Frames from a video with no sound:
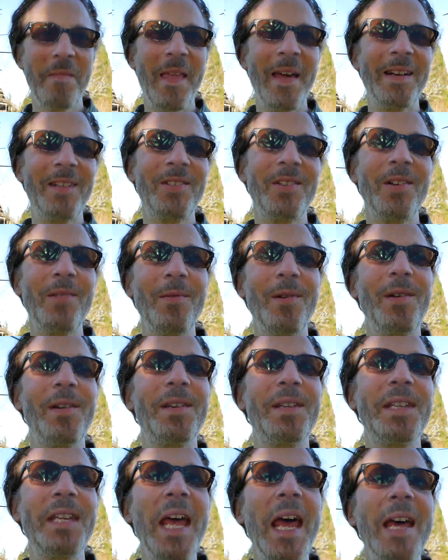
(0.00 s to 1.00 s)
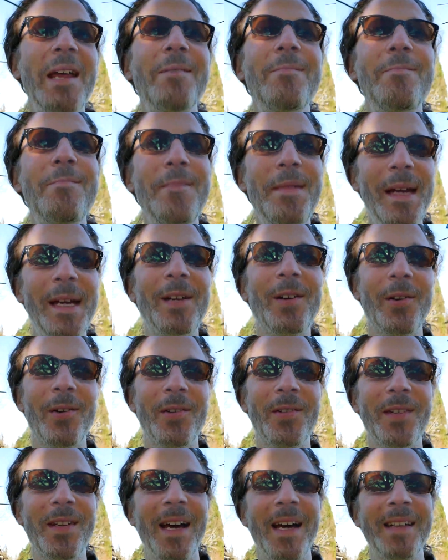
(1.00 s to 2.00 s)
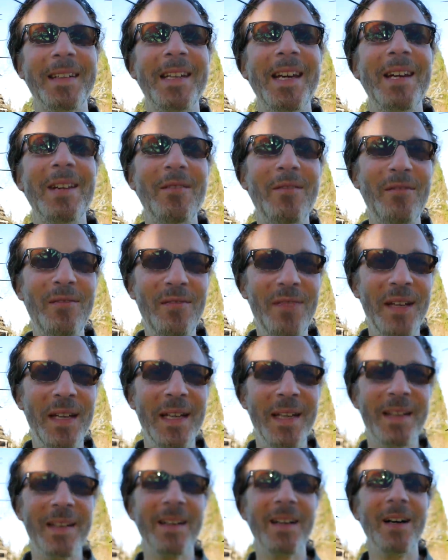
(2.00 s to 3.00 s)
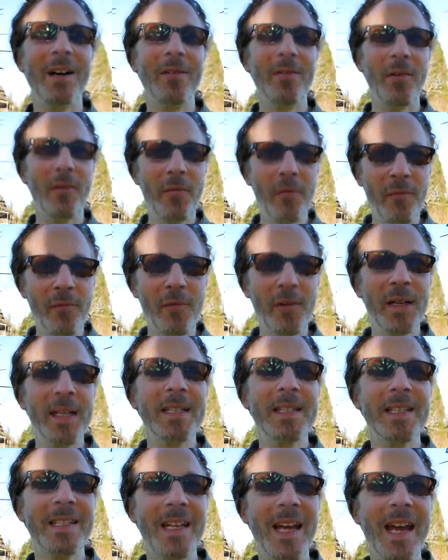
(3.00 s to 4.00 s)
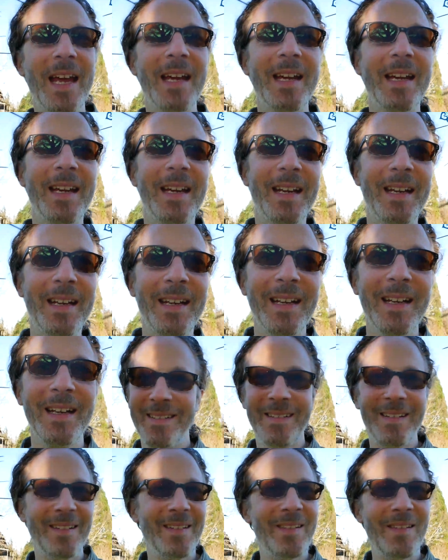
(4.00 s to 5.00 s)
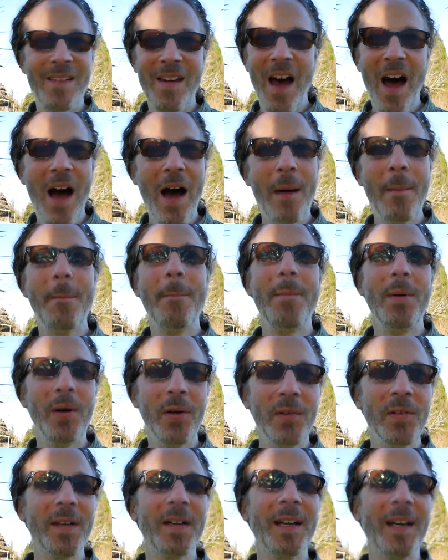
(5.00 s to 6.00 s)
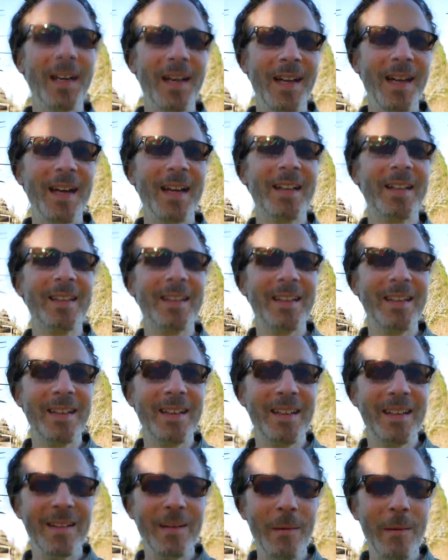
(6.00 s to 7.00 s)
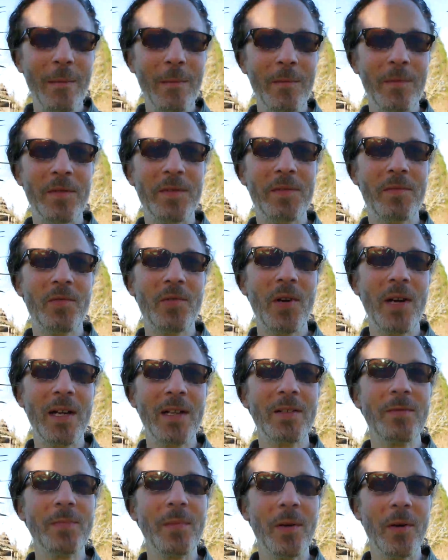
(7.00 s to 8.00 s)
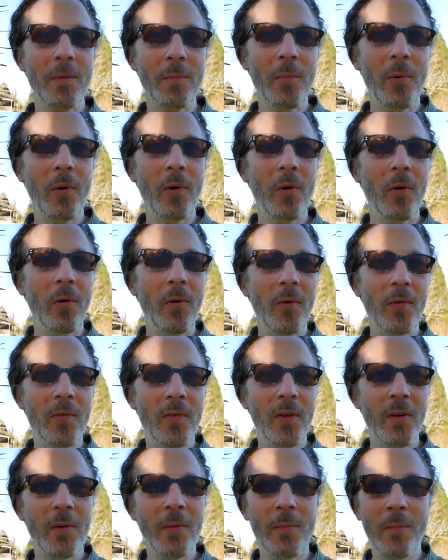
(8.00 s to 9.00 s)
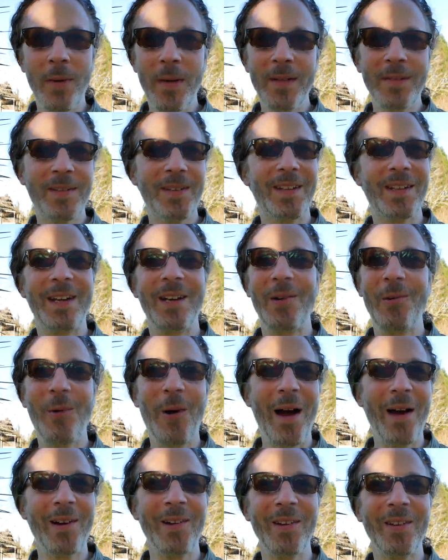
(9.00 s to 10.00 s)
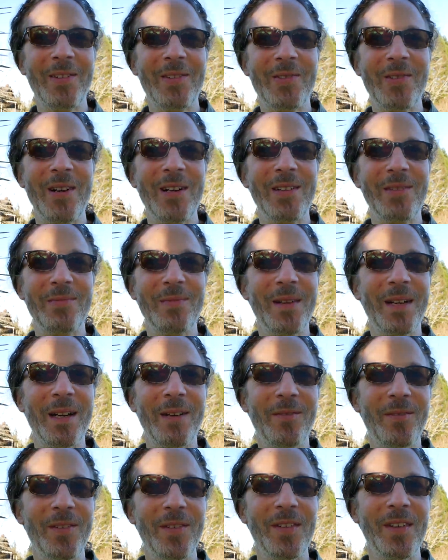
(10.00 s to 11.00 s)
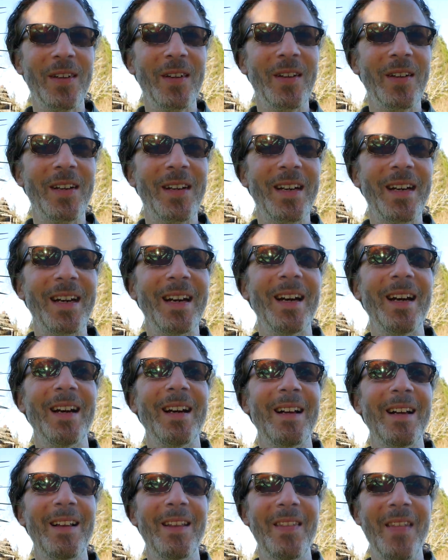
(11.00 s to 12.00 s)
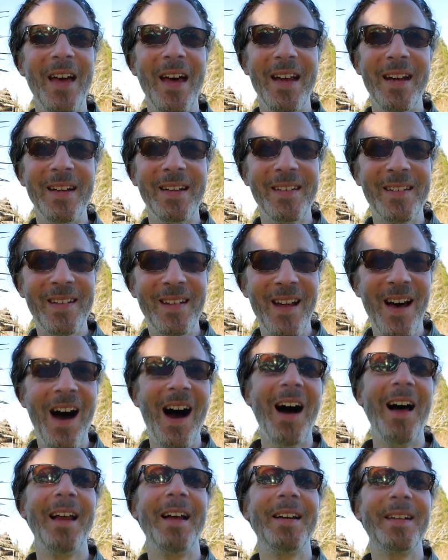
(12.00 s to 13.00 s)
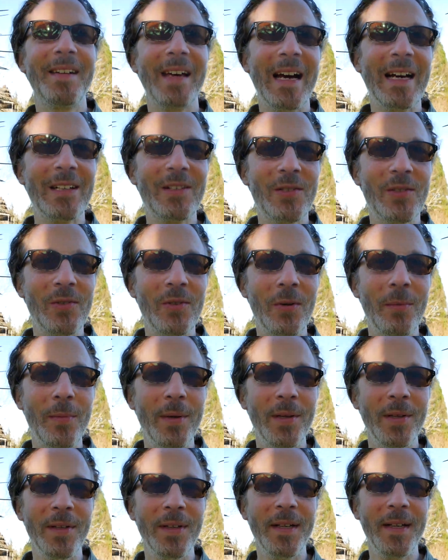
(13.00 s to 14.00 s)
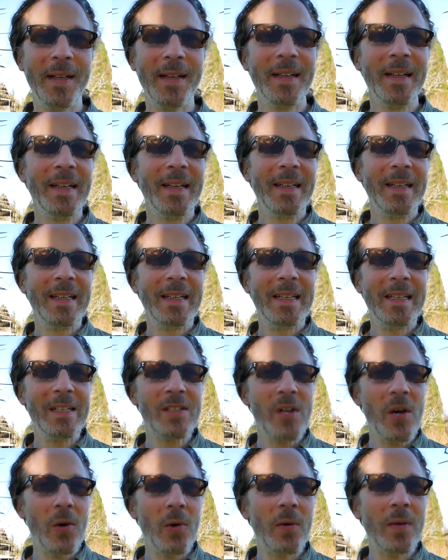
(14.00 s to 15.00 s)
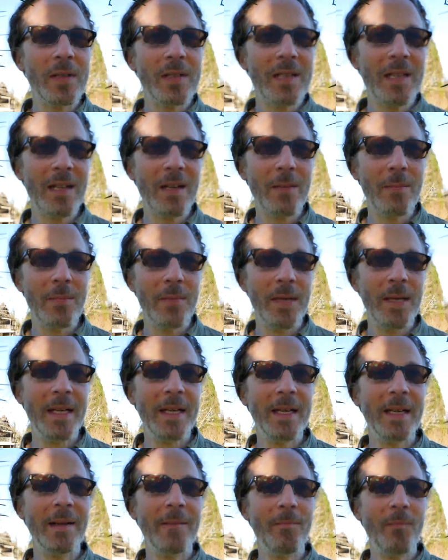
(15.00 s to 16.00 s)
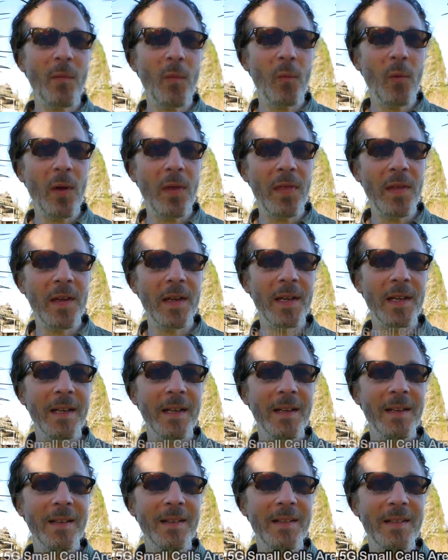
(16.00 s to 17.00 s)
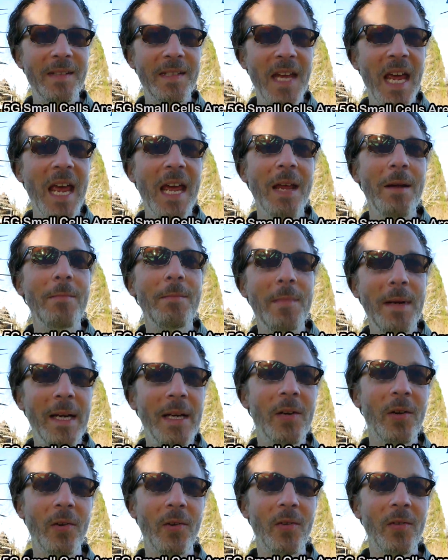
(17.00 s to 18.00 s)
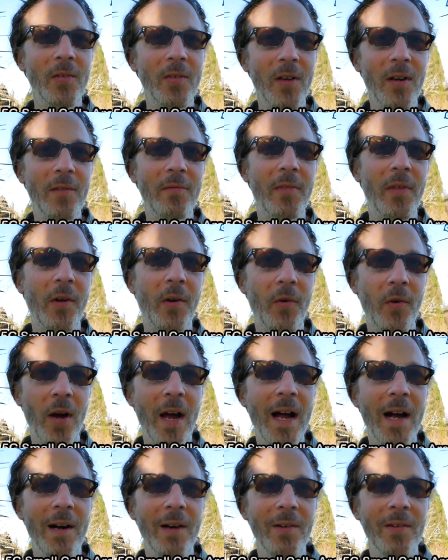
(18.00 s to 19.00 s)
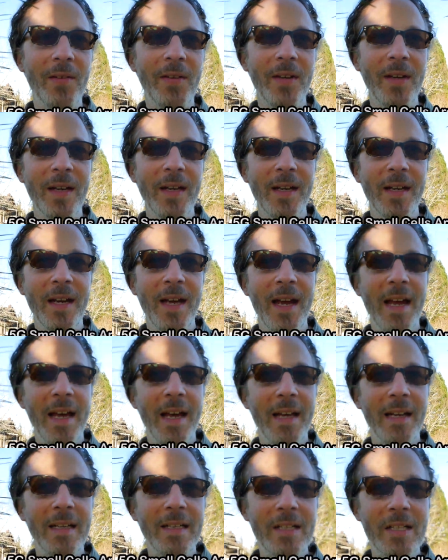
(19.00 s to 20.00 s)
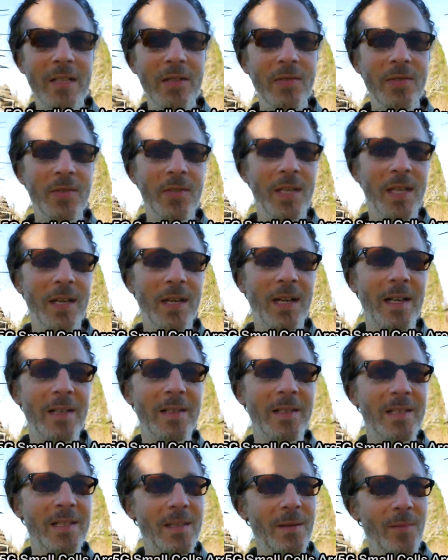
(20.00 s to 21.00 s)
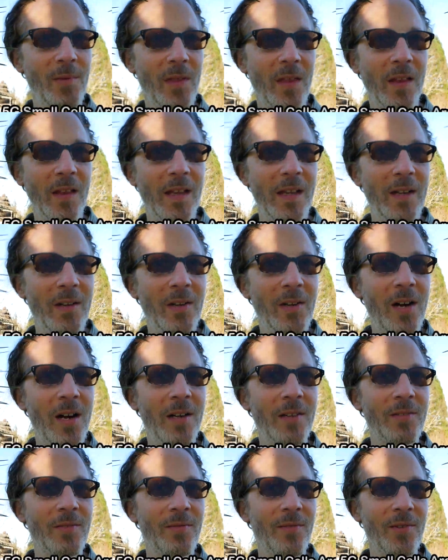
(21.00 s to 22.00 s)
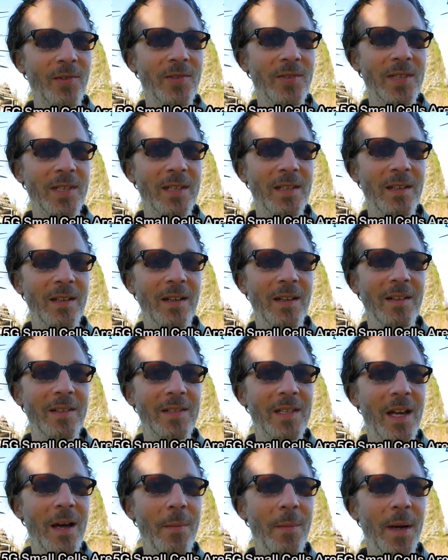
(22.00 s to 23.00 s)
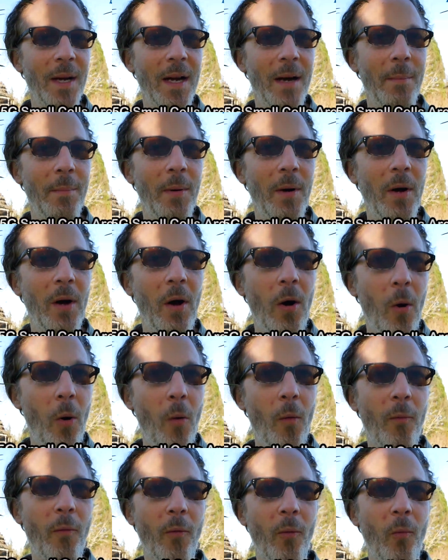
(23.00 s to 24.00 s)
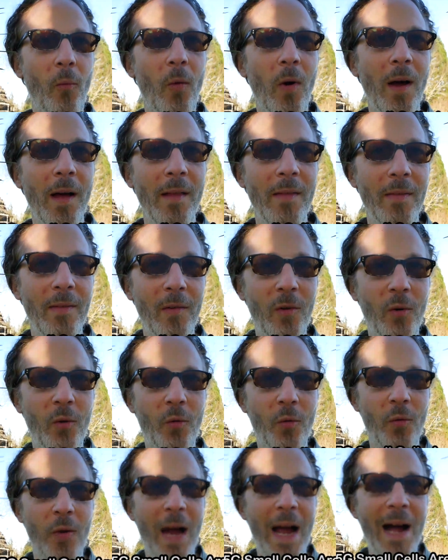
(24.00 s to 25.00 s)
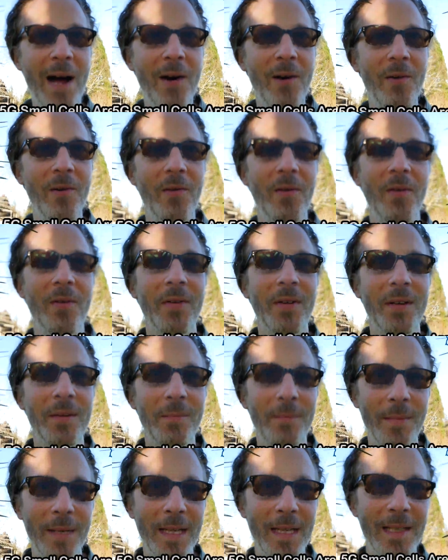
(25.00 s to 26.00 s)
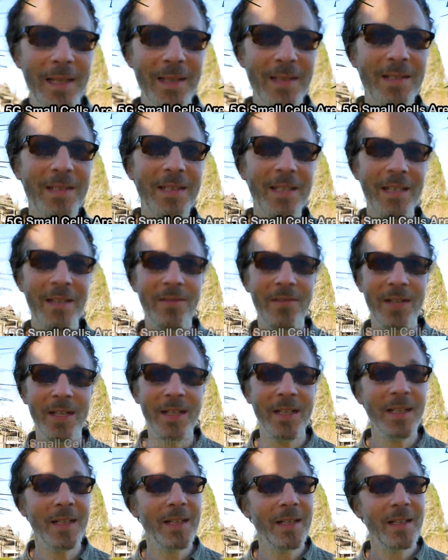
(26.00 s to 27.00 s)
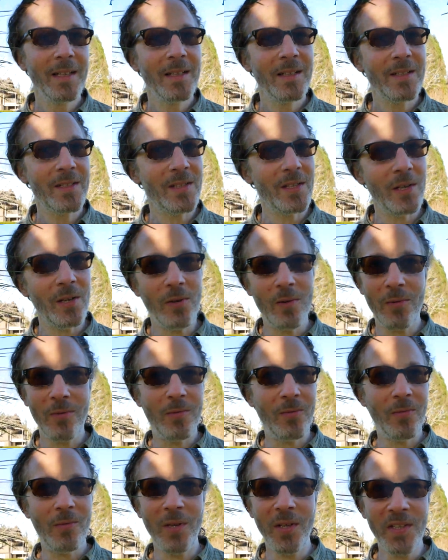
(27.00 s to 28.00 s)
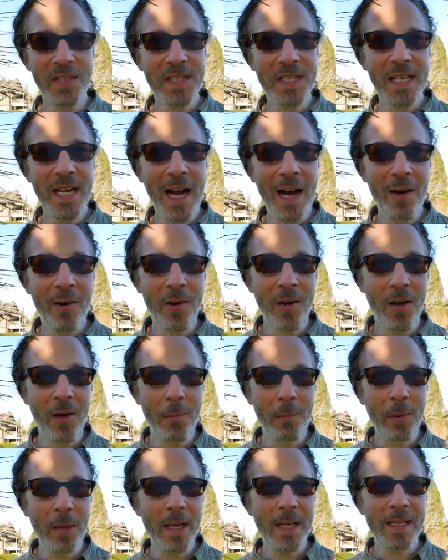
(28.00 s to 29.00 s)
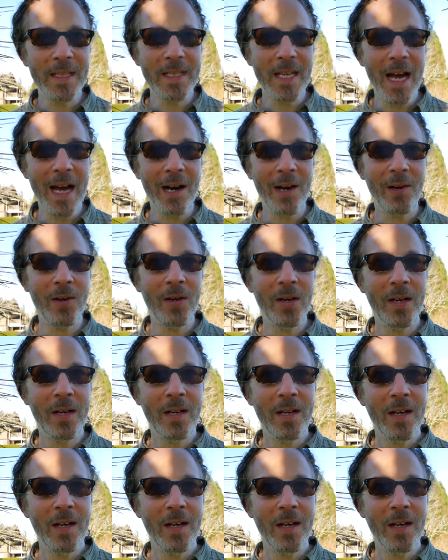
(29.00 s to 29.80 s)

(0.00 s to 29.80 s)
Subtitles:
That should have been 10 meters, not 10 feet, of a freestanding, non-building connected transmitter pole. So basically a wireless transmitting facility that is not attached to a building is always going to be within 10 meters of the ground. And it's interesting because some of the legal controversy is coming up over what ground means even. So we'll see how it all plays out.